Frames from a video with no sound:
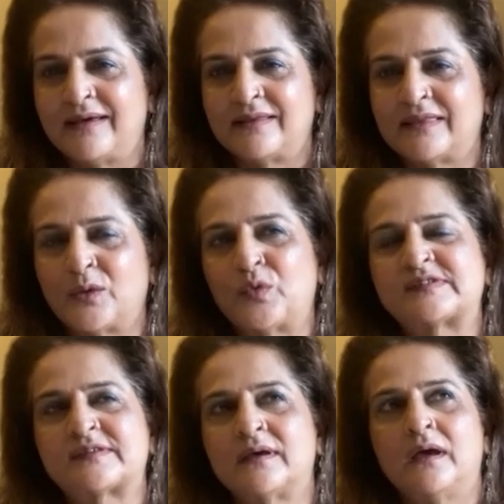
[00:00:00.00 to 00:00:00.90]
There
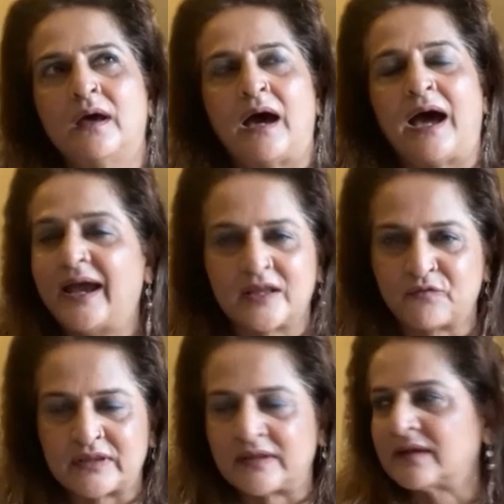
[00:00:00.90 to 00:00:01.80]
was, I had
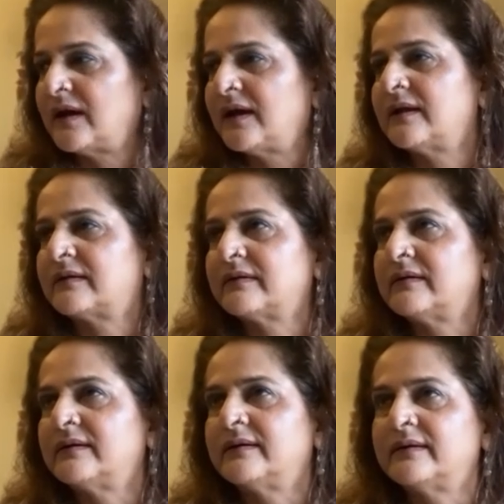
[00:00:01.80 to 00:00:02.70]
everything. I had
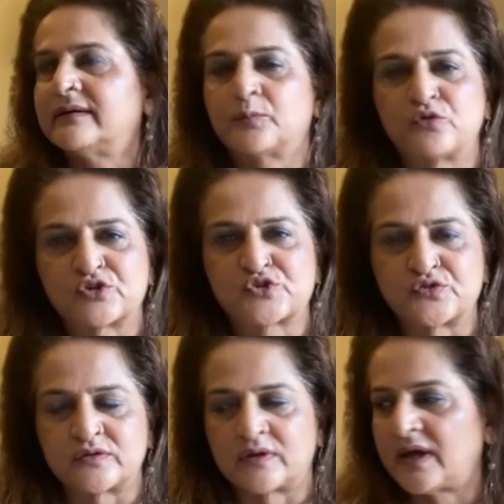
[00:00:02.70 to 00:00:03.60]
the
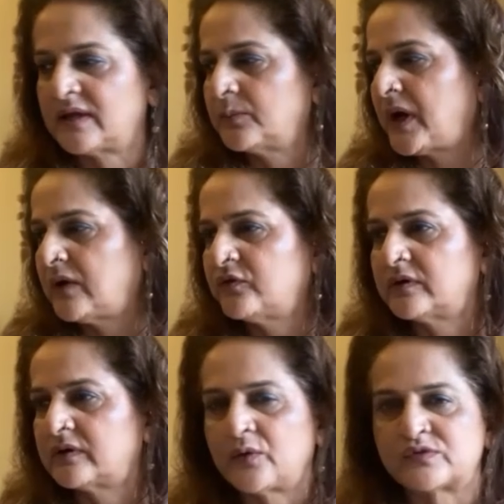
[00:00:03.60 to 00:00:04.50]
position, I had the power,
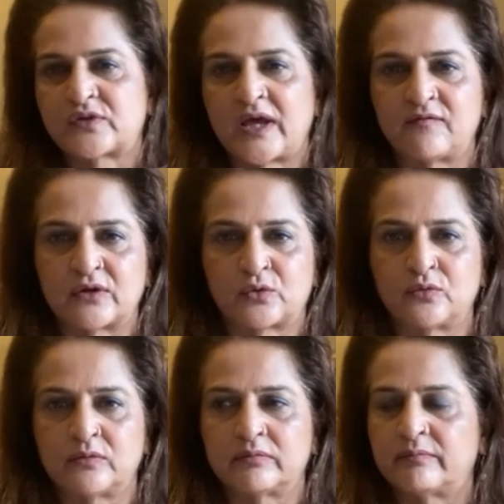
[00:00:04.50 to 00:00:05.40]
I was traveling
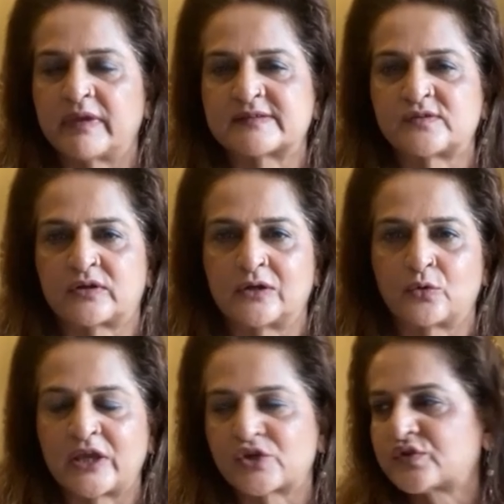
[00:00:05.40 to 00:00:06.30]
to exotic
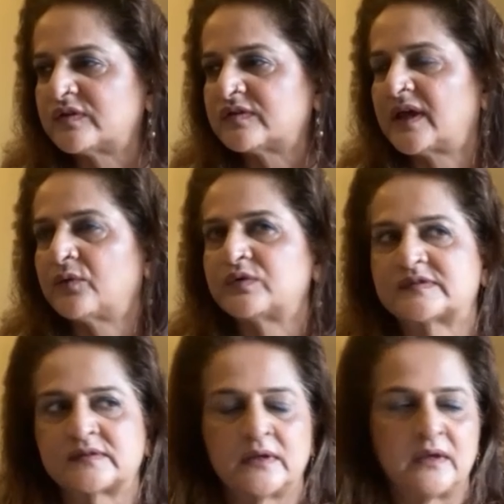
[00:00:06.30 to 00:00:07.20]
locations. I
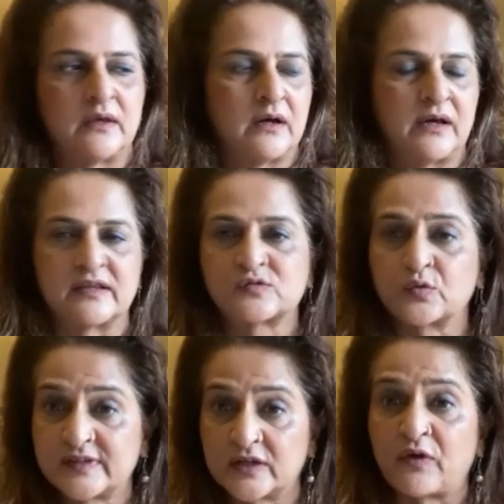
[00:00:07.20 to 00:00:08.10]
was an
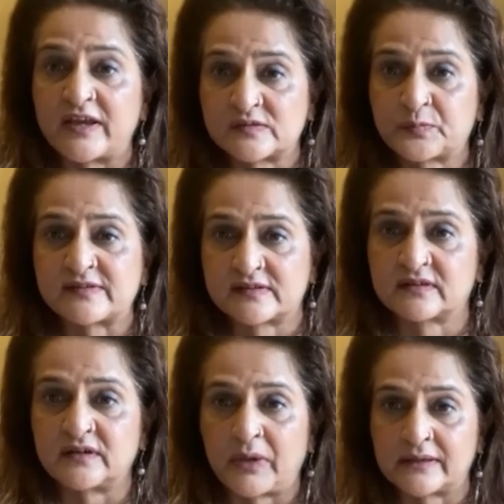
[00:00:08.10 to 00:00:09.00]
associate vice
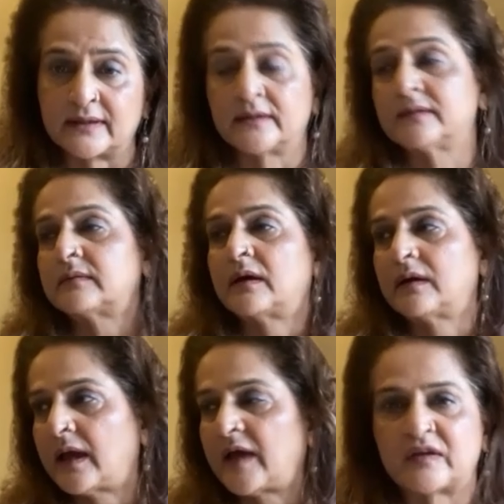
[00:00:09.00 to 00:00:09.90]
president by then,
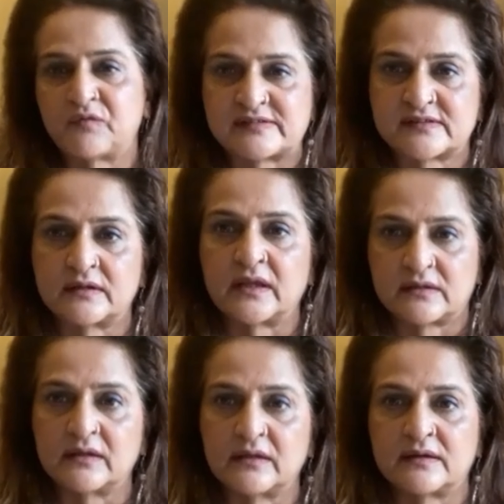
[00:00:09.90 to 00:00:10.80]
having invested
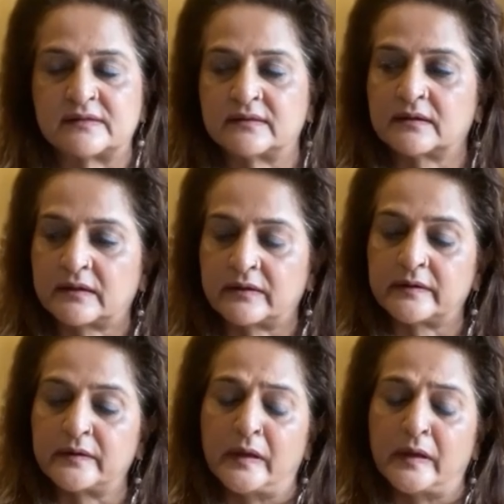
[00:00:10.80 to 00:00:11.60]
18 years in the career.